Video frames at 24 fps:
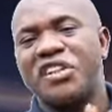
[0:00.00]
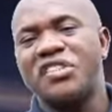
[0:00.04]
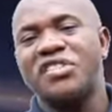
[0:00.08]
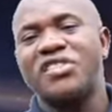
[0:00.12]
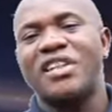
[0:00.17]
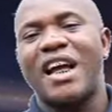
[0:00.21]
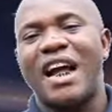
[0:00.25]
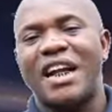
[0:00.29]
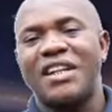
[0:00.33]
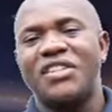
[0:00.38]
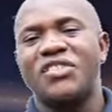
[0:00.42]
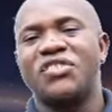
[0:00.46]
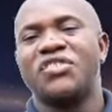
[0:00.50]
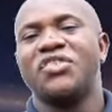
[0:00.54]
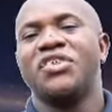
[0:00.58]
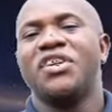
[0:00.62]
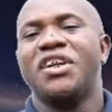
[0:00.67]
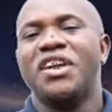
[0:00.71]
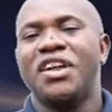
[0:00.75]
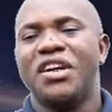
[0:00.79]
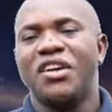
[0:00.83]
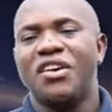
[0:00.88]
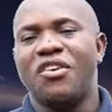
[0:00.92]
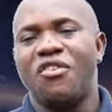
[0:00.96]
instance,
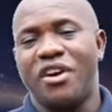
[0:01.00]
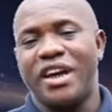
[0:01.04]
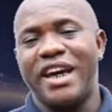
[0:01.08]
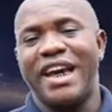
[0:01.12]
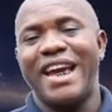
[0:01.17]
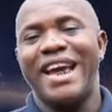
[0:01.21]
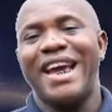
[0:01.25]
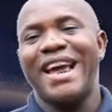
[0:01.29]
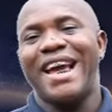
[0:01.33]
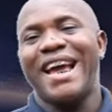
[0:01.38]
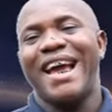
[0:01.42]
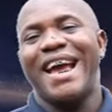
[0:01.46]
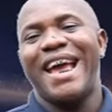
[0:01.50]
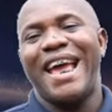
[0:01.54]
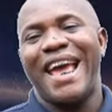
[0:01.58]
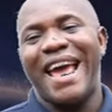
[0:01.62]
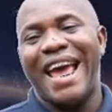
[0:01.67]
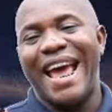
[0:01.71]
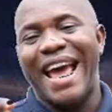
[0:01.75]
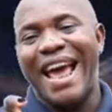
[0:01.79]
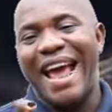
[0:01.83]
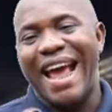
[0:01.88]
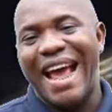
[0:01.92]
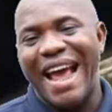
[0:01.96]
okay,
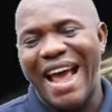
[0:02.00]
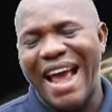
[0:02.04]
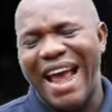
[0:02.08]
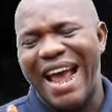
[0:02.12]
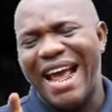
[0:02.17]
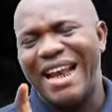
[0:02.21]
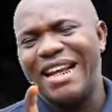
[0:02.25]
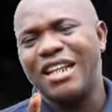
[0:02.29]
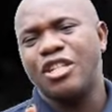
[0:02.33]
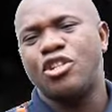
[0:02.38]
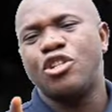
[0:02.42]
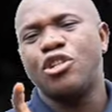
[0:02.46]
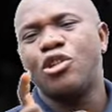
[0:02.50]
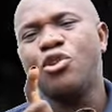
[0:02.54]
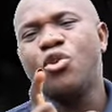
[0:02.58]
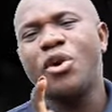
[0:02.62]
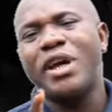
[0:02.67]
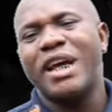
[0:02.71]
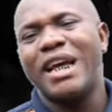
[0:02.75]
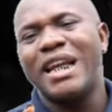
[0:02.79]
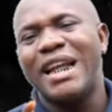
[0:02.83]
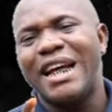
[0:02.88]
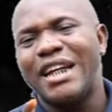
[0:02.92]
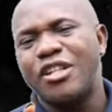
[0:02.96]
and, and is
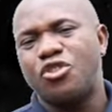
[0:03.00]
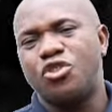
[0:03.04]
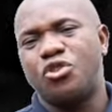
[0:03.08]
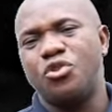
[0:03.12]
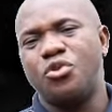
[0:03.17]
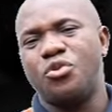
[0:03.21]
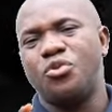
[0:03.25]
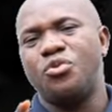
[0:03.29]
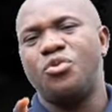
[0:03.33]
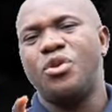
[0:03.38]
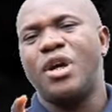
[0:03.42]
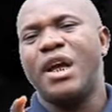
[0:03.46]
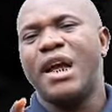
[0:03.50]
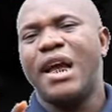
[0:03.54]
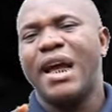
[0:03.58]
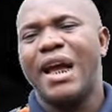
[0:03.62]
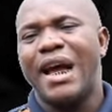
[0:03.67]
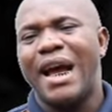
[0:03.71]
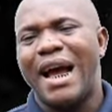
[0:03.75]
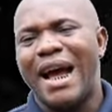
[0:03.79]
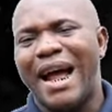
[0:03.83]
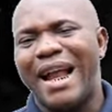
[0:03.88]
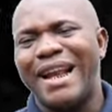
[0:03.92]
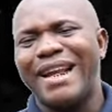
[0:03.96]
looking at you,
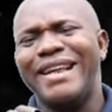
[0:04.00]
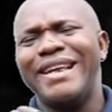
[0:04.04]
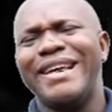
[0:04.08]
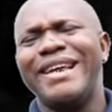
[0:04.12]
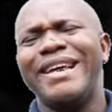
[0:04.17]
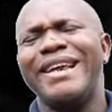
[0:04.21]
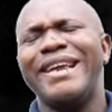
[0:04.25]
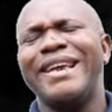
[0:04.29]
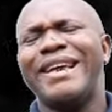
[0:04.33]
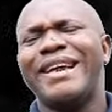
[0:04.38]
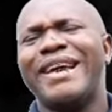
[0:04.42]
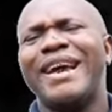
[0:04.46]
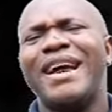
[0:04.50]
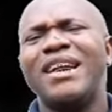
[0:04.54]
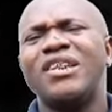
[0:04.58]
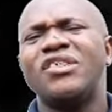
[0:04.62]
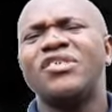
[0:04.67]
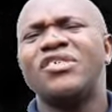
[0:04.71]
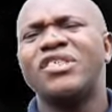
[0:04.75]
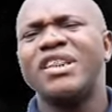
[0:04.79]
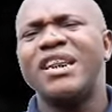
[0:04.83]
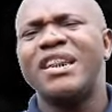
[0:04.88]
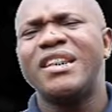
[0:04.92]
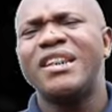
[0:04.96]
and he, he can't
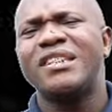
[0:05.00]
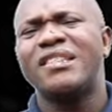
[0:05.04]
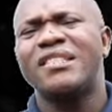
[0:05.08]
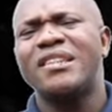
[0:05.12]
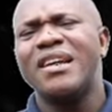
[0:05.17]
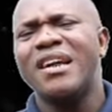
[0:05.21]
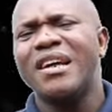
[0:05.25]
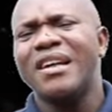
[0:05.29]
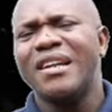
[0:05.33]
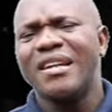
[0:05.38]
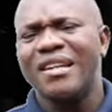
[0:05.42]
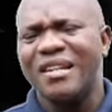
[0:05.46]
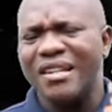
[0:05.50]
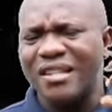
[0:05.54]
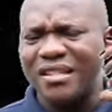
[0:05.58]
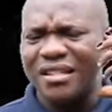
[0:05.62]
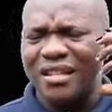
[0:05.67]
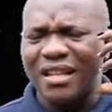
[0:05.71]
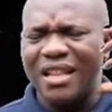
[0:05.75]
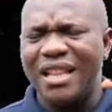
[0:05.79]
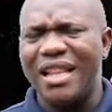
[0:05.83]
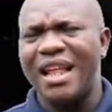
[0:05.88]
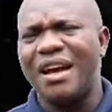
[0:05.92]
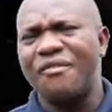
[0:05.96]
see this this
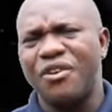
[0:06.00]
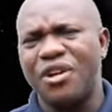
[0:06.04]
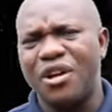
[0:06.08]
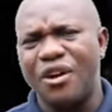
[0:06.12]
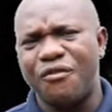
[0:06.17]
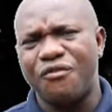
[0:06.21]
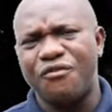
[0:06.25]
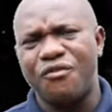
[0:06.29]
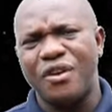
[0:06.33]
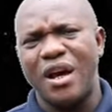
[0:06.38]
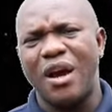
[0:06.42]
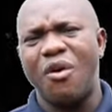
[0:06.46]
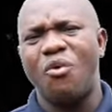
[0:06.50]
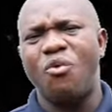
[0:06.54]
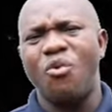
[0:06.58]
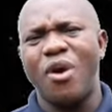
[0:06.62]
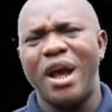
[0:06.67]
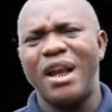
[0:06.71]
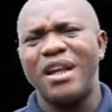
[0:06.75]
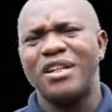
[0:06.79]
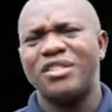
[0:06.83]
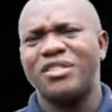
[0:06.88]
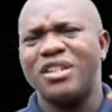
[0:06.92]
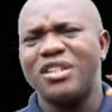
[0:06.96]
level of
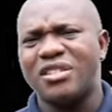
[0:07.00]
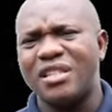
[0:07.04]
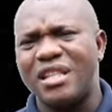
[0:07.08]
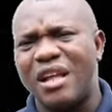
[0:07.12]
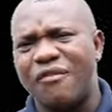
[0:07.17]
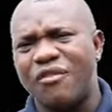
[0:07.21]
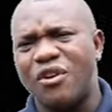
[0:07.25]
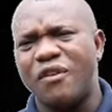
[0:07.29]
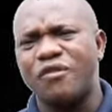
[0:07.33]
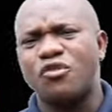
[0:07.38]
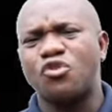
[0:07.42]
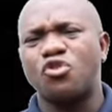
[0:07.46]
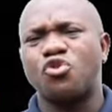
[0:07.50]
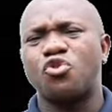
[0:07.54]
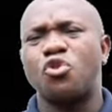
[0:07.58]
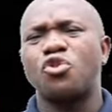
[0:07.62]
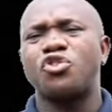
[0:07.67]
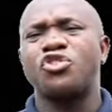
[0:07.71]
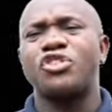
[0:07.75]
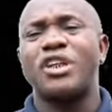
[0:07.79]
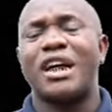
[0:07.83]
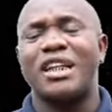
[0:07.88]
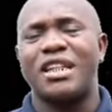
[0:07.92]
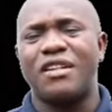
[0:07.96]
awareness, this level of social